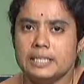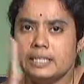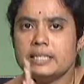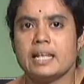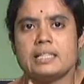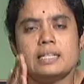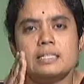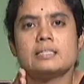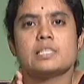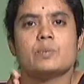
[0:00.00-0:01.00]
in
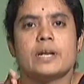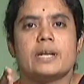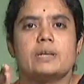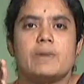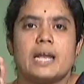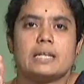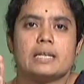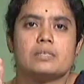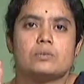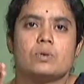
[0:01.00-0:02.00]
this suspended
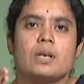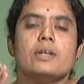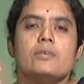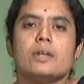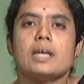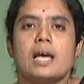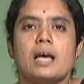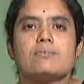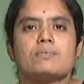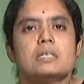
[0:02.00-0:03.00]
particles only, we have